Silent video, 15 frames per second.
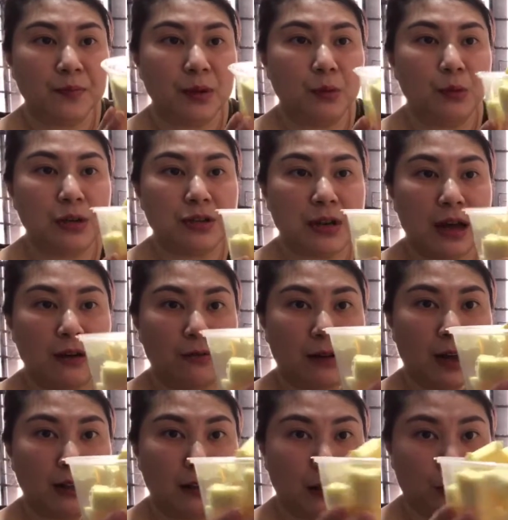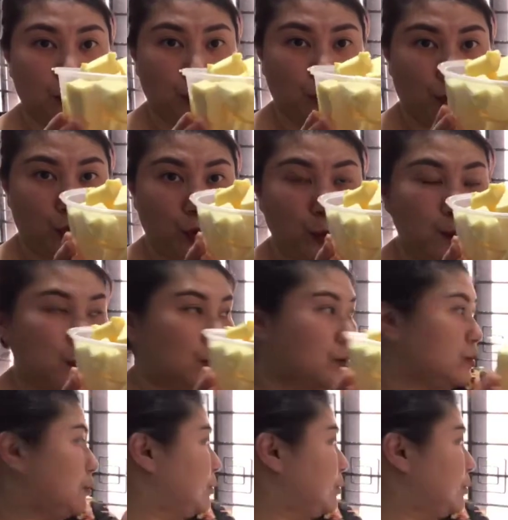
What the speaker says: which I have cut into cubes.